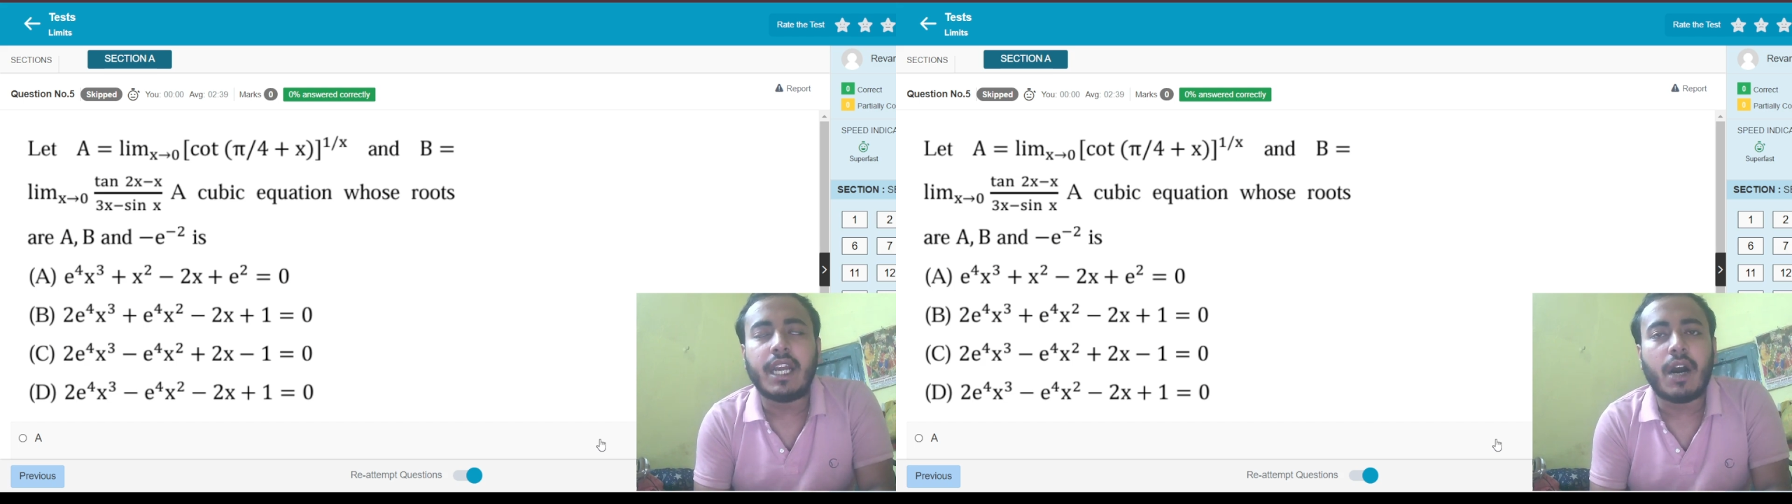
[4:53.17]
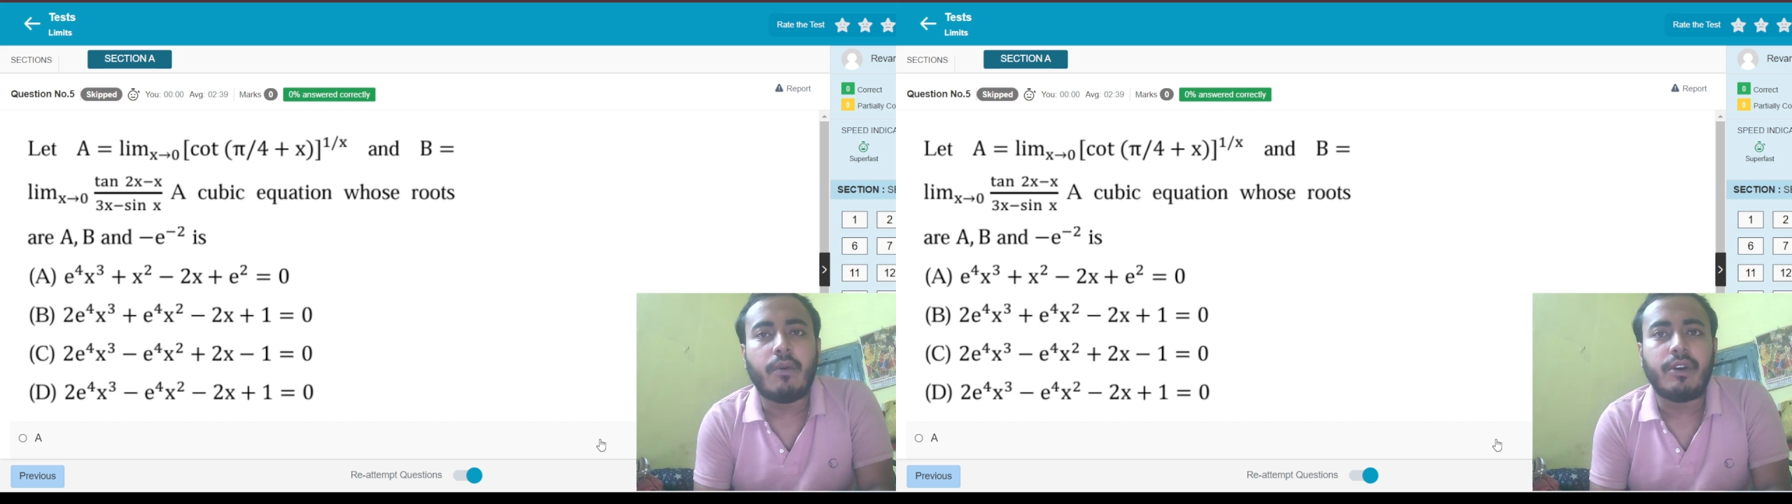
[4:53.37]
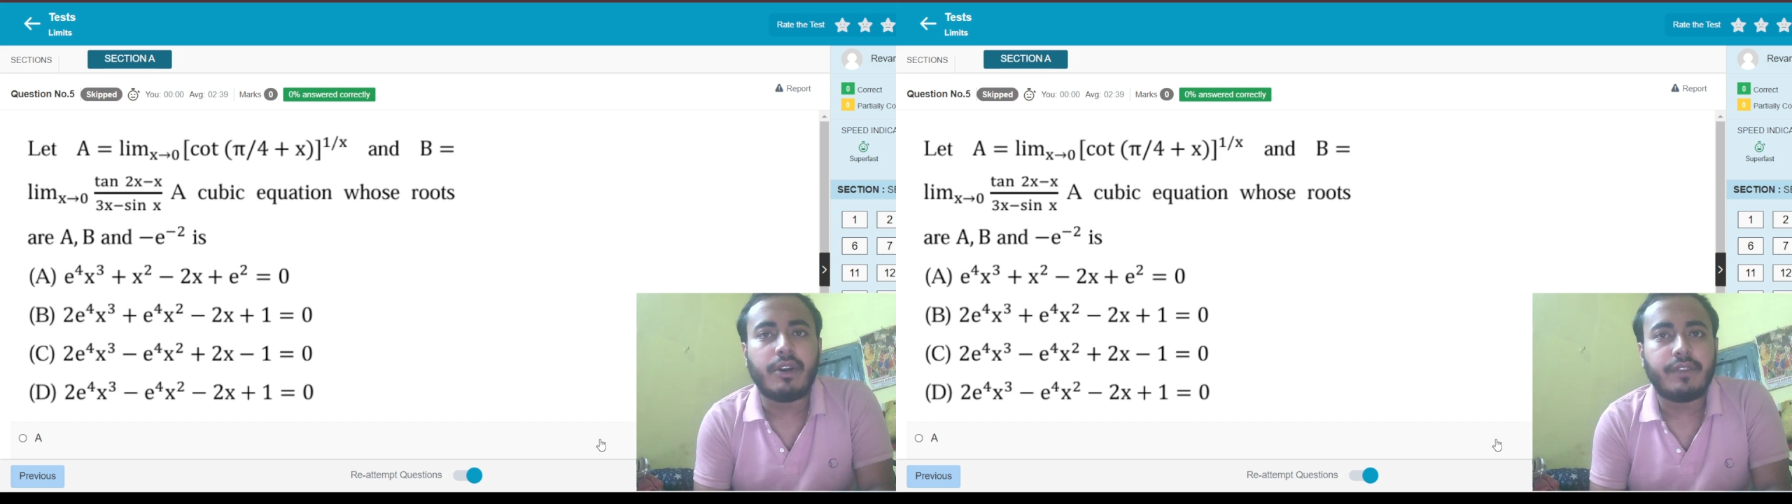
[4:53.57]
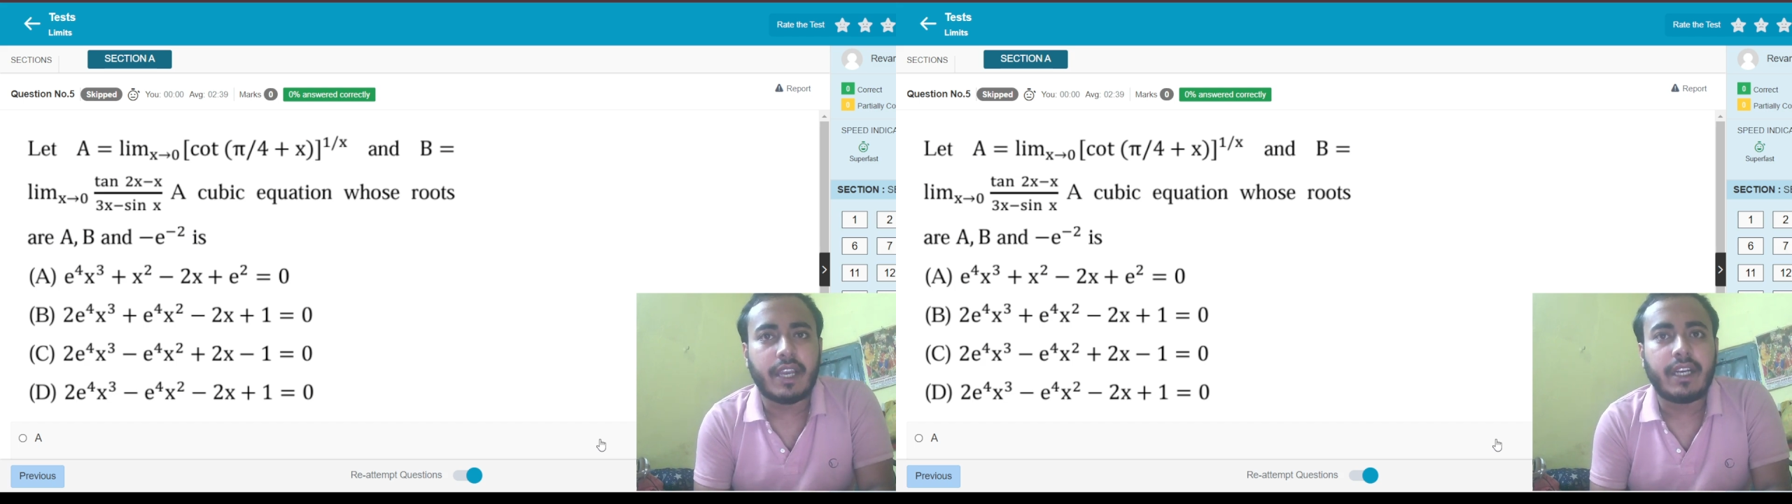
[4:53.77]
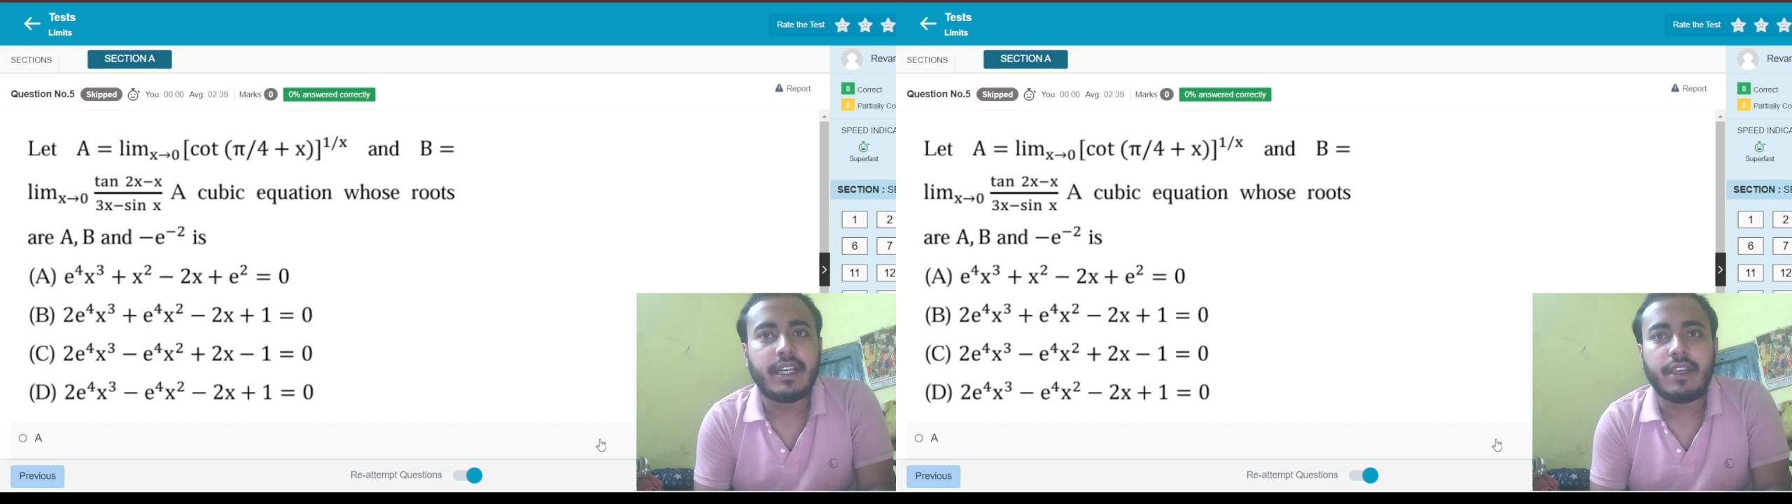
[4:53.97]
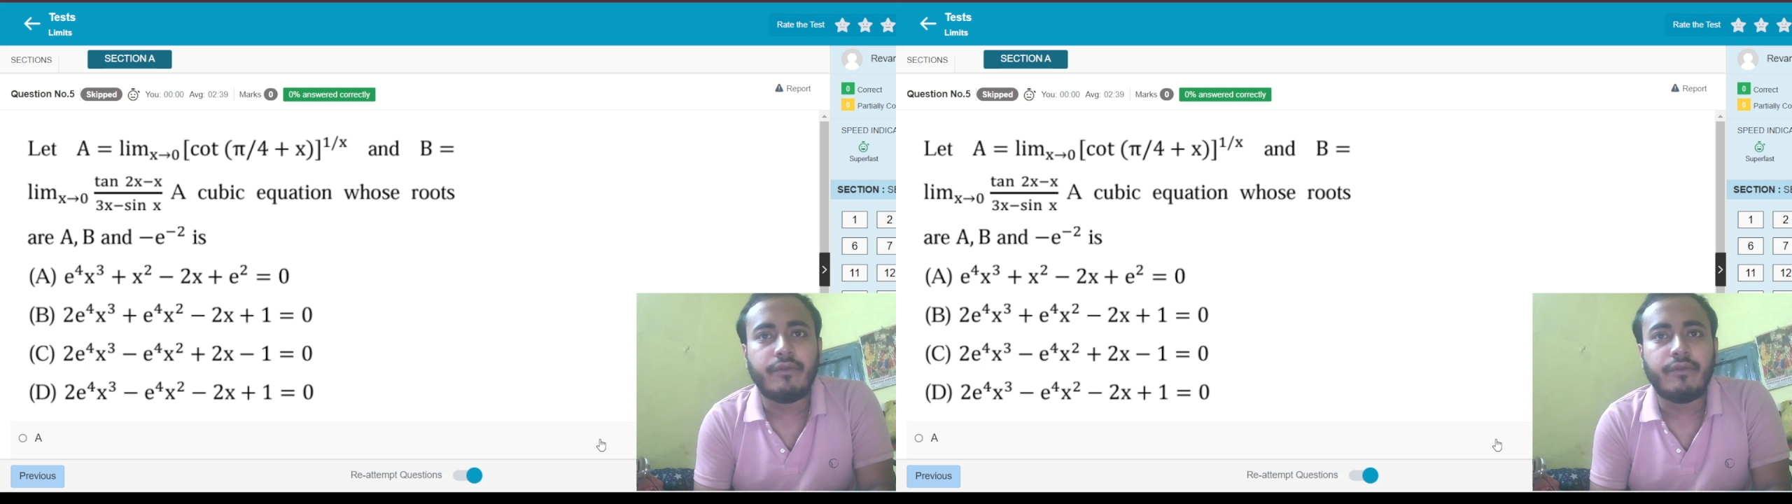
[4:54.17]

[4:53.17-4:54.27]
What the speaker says: an hour of that,